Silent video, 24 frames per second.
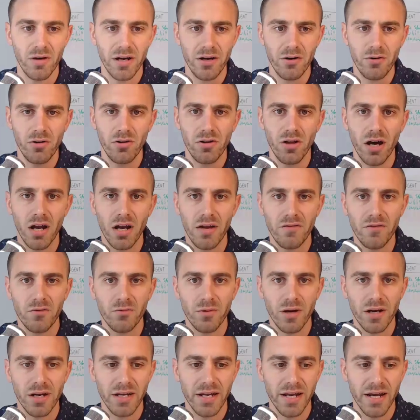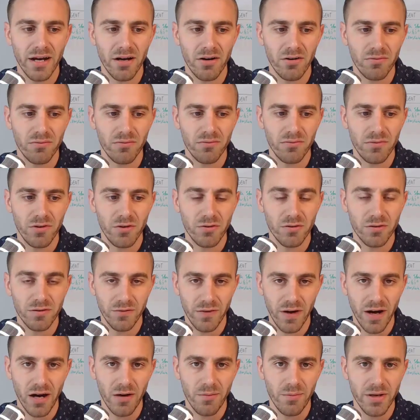I know a lot of you right now use
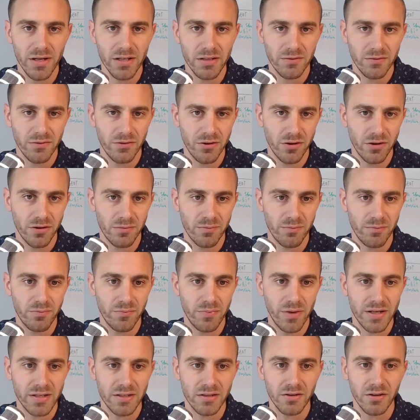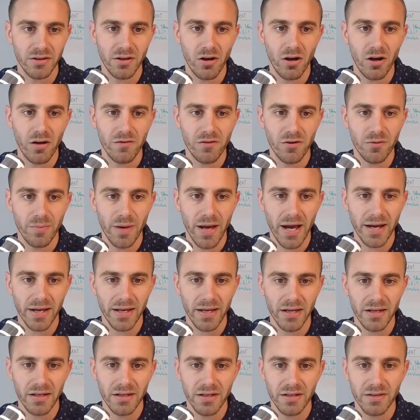Firebase for basically all of your
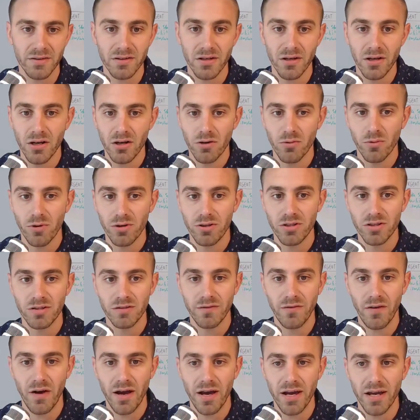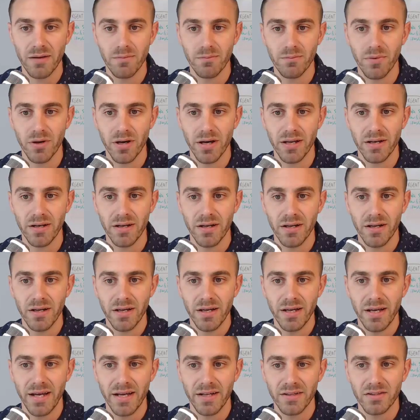back-end needs, which is fine, but
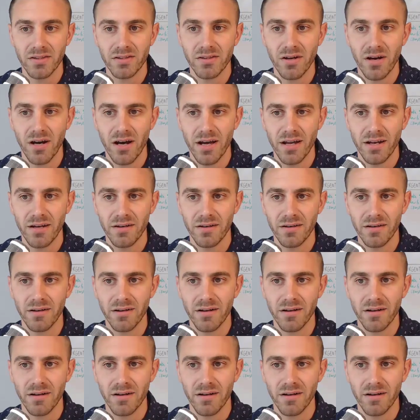it's not,